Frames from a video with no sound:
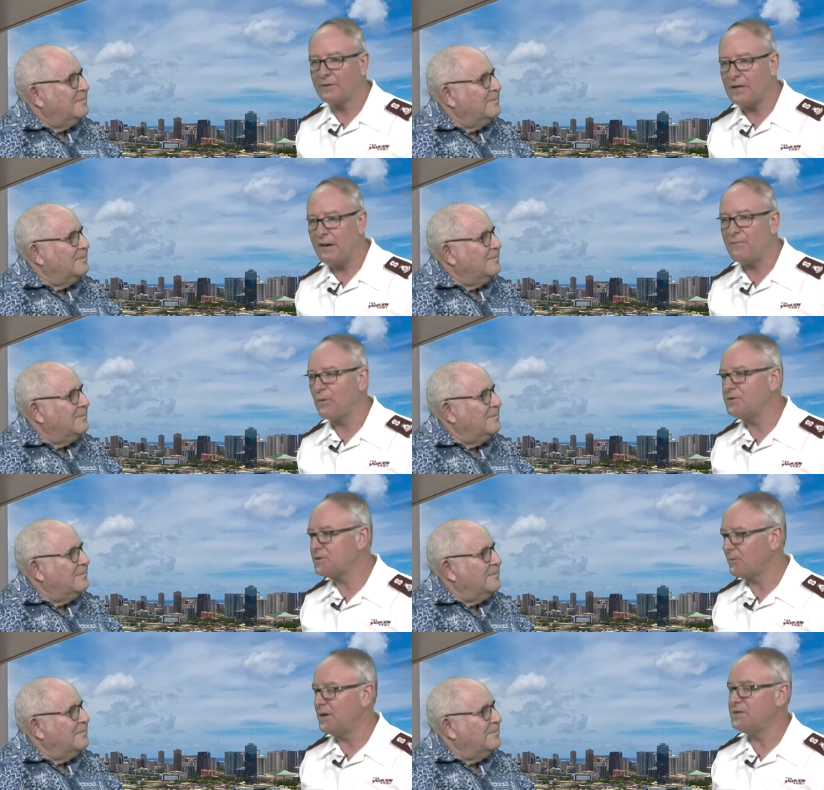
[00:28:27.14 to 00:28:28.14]
Speaker 1: time for us
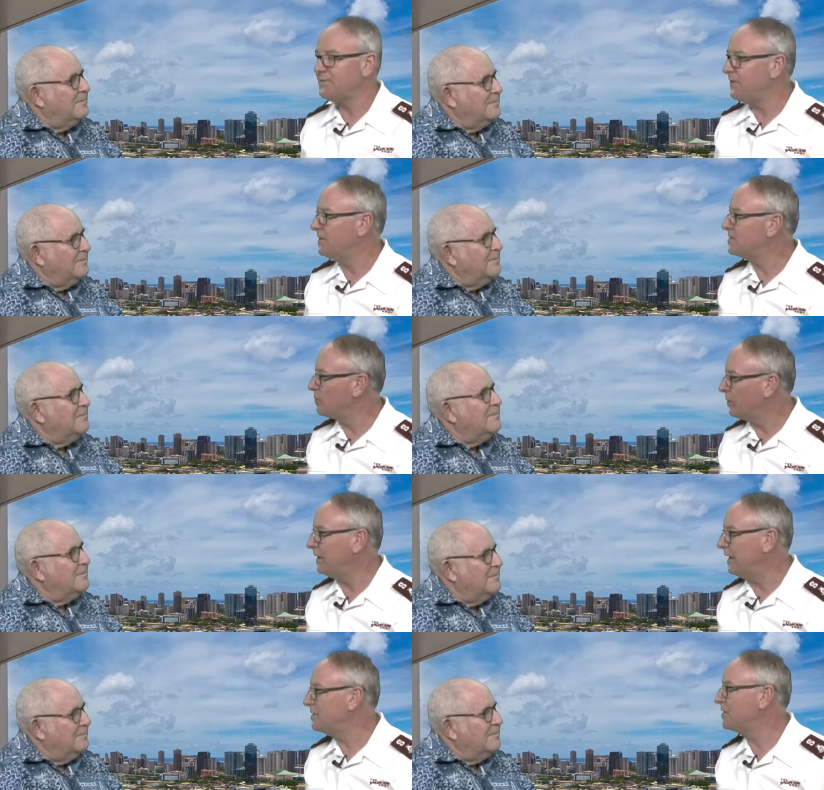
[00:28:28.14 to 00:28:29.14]
to raise the funds that we
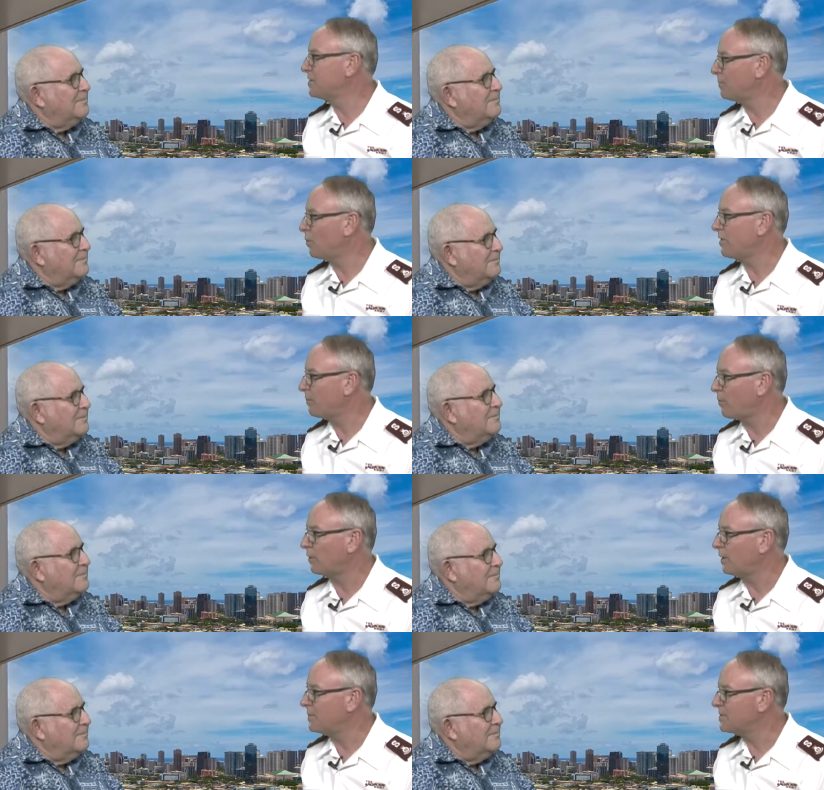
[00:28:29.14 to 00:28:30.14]
need to support the
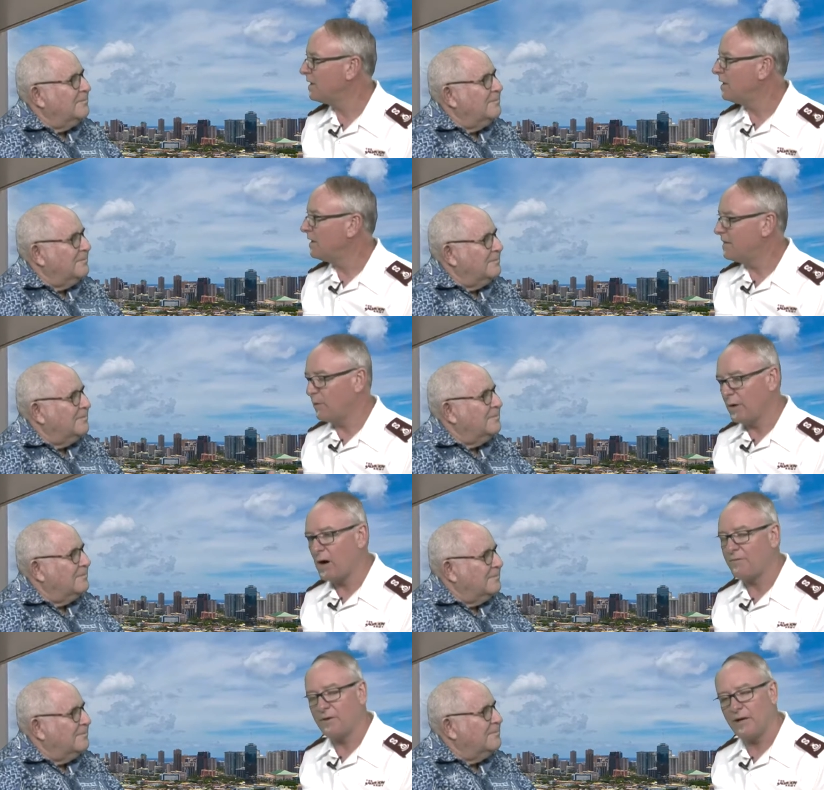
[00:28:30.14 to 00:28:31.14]
programs that we
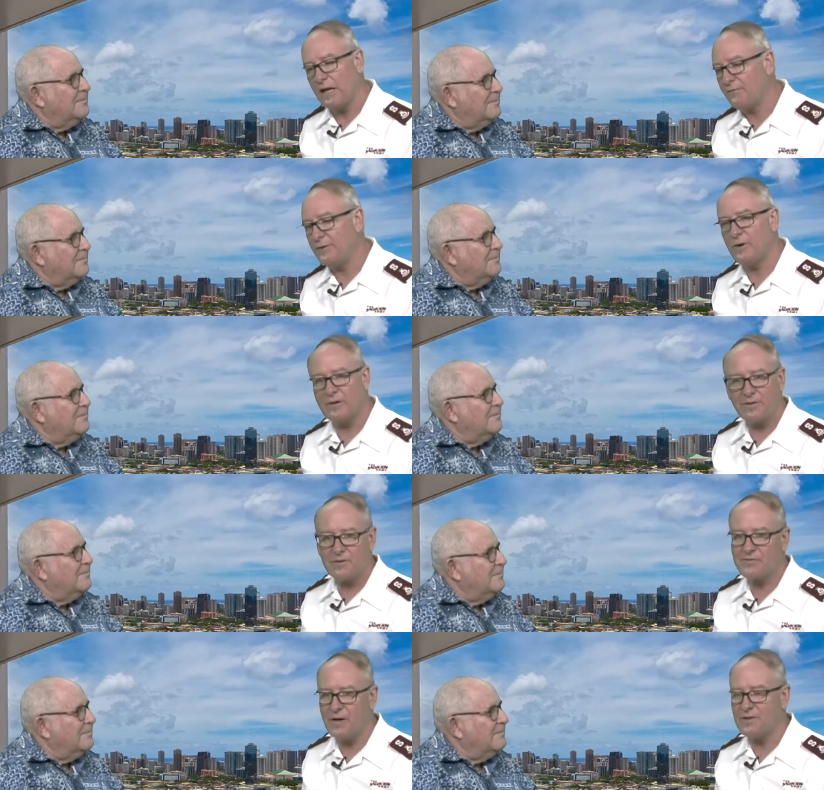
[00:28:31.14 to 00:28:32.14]
offer. And if we don't get
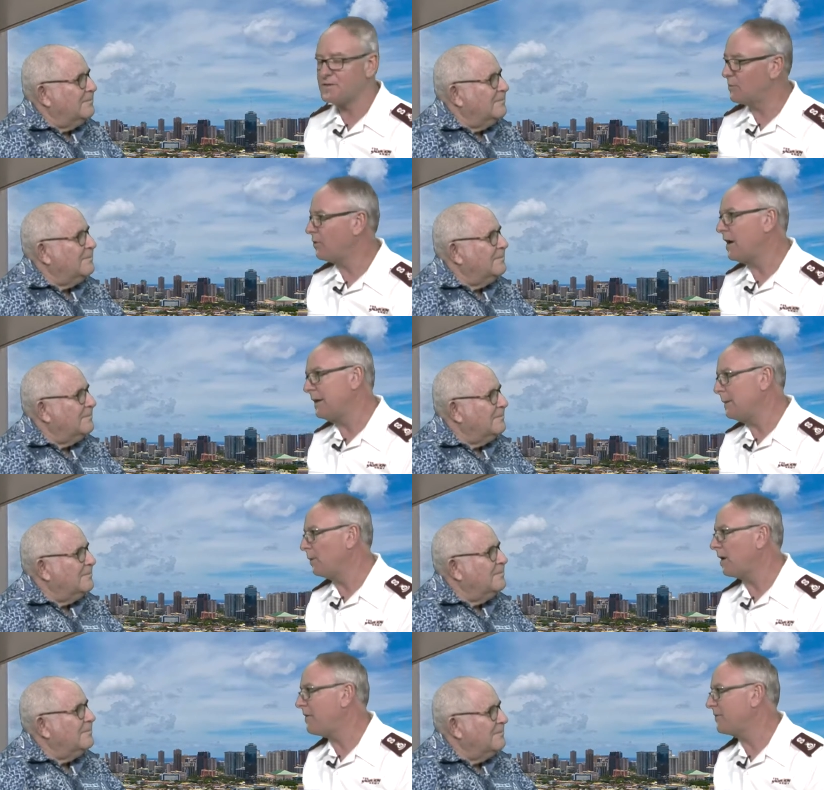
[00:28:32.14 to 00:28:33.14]
those funds, then we're not
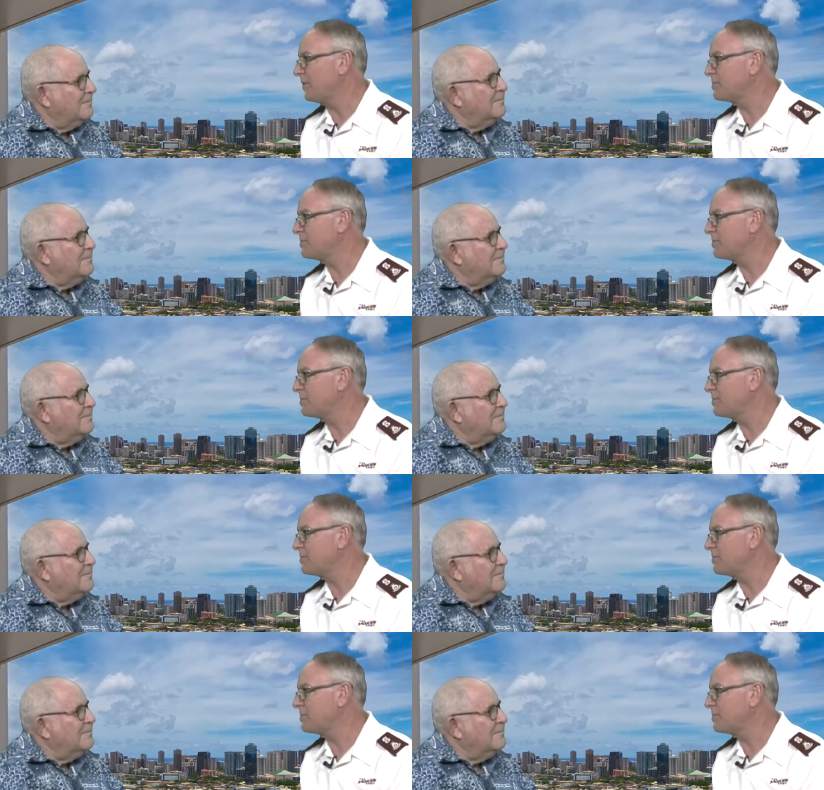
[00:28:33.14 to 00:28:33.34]
able to offer those